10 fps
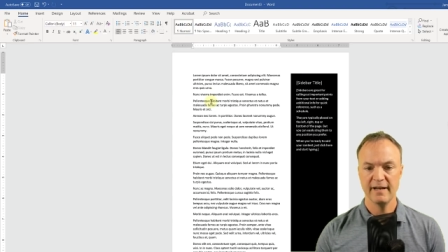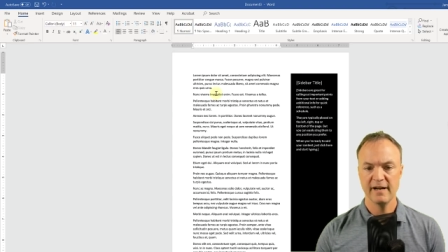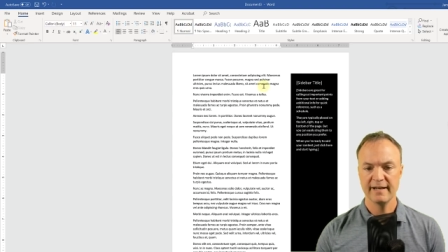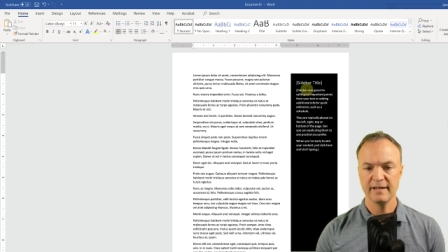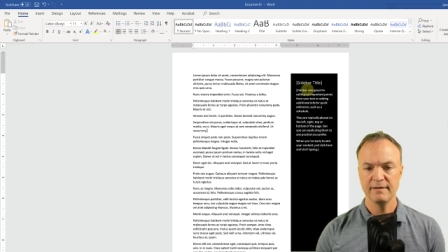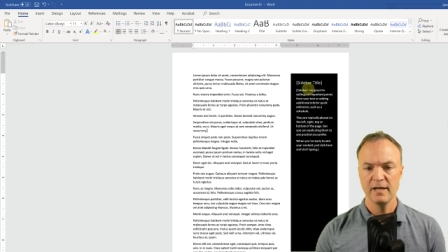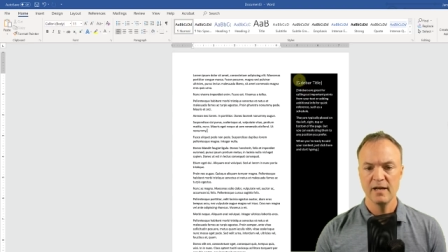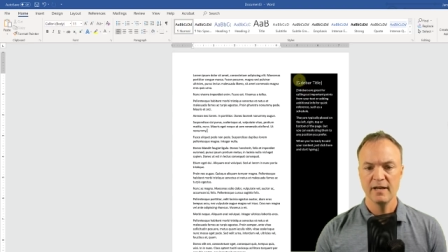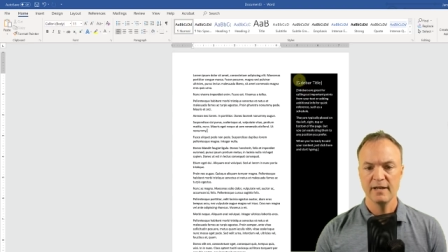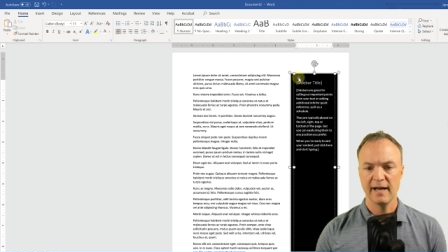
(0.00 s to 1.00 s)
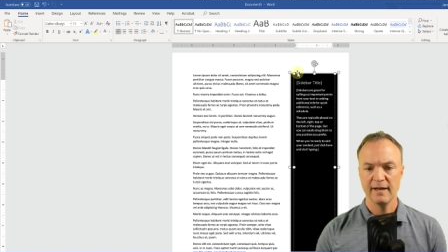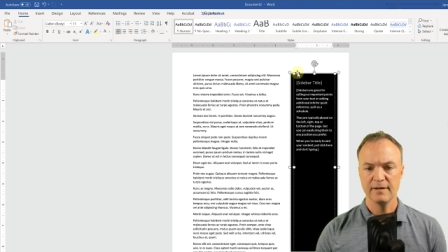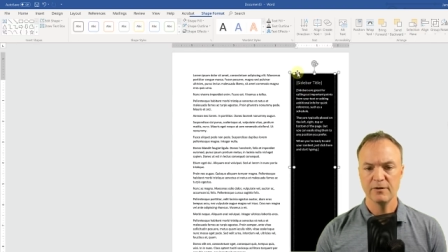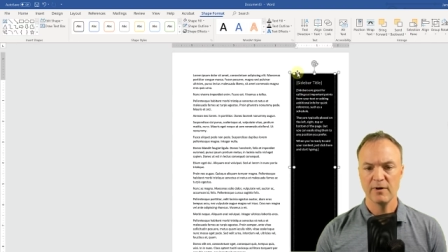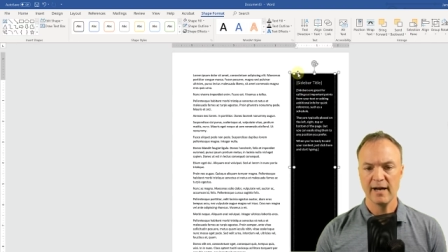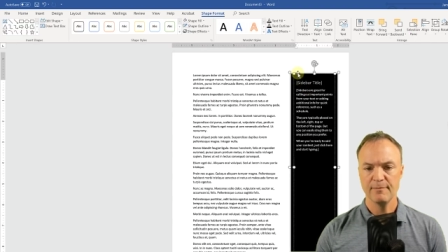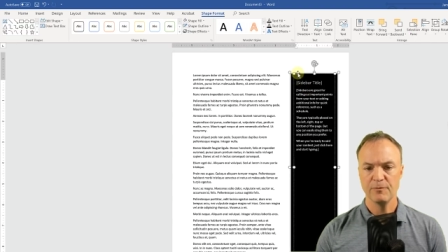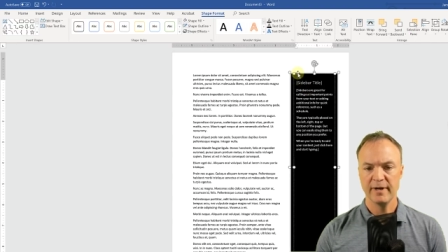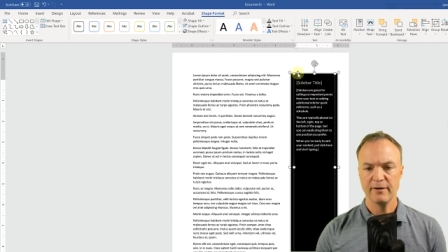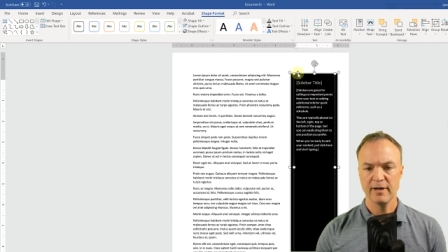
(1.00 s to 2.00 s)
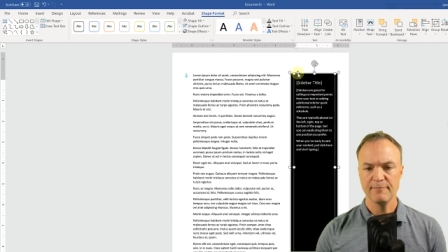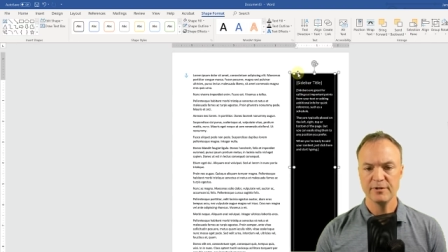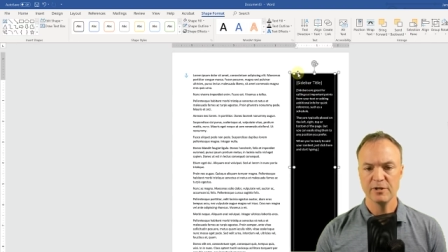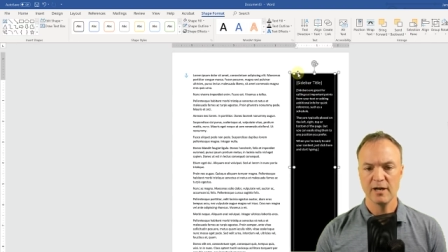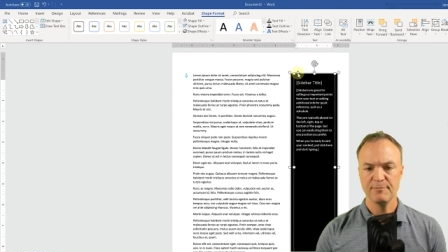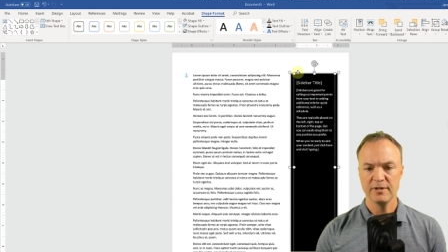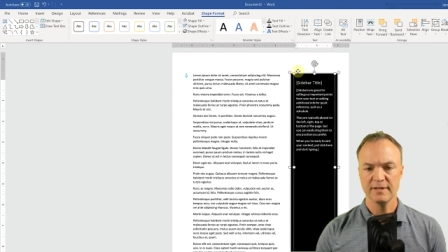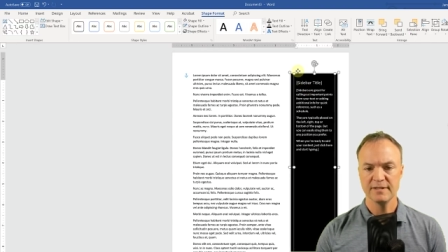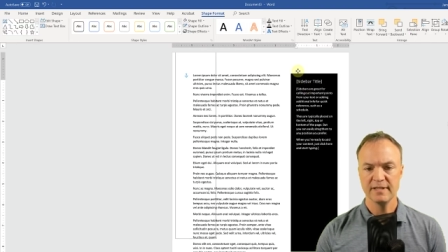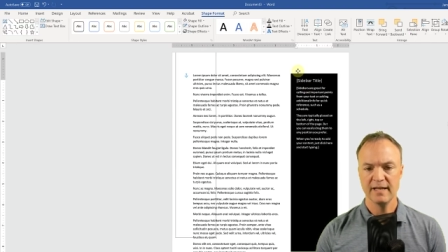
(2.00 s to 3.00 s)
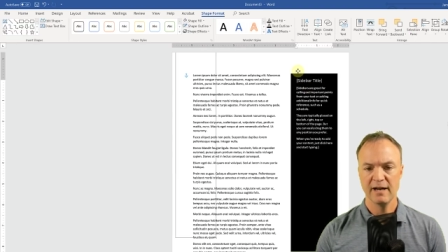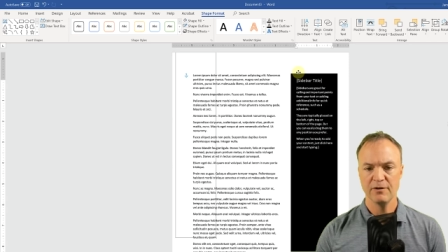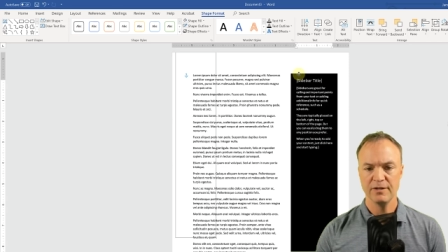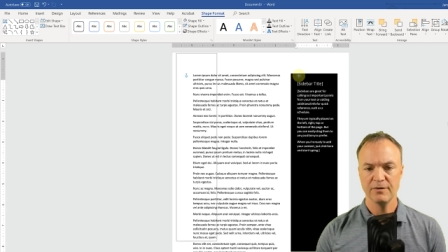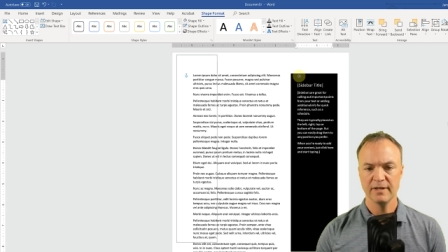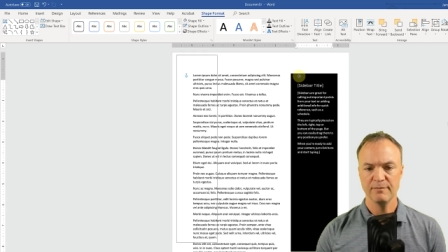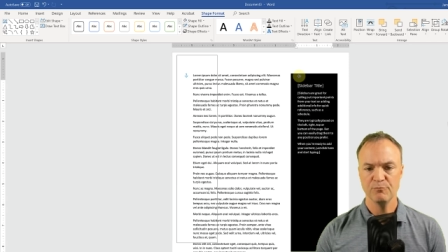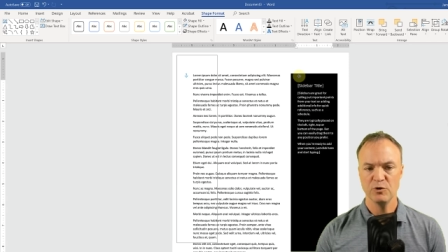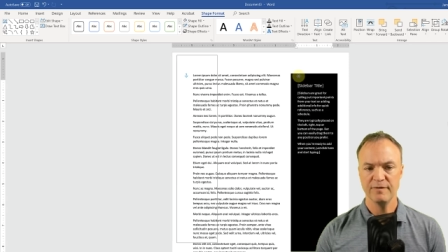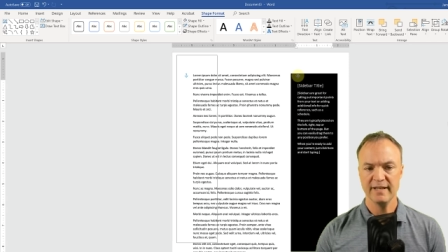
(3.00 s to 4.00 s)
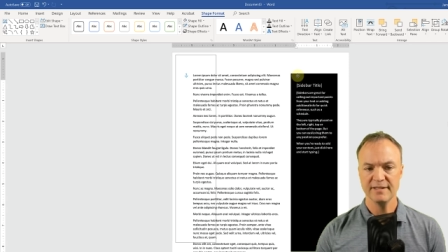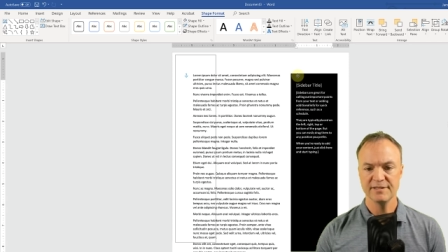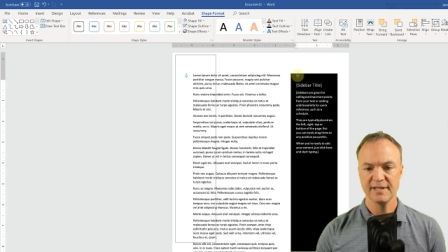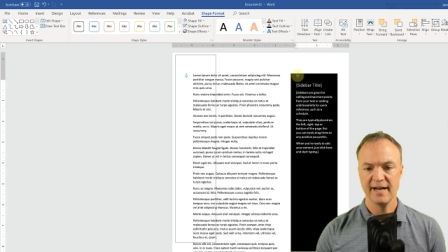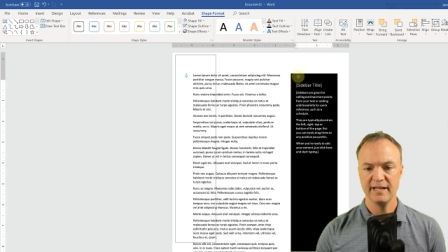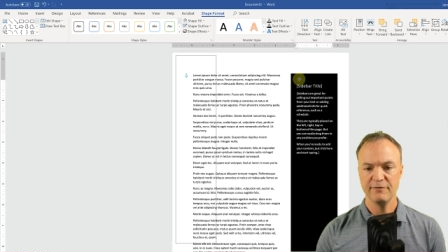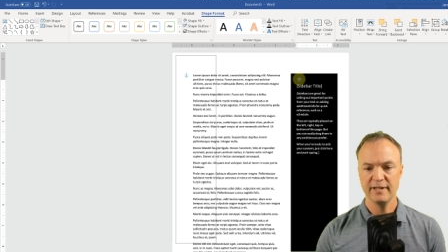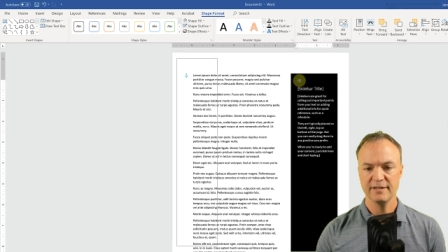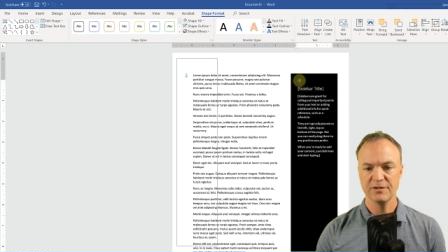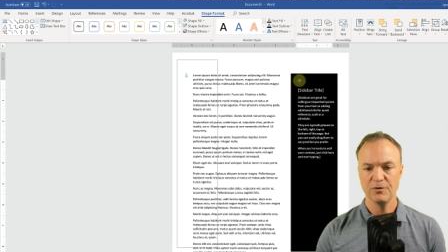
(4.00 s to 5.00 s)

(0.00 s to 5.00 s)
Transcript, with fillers: And I can grab, when I grab the top, you can see how you can move inside of it.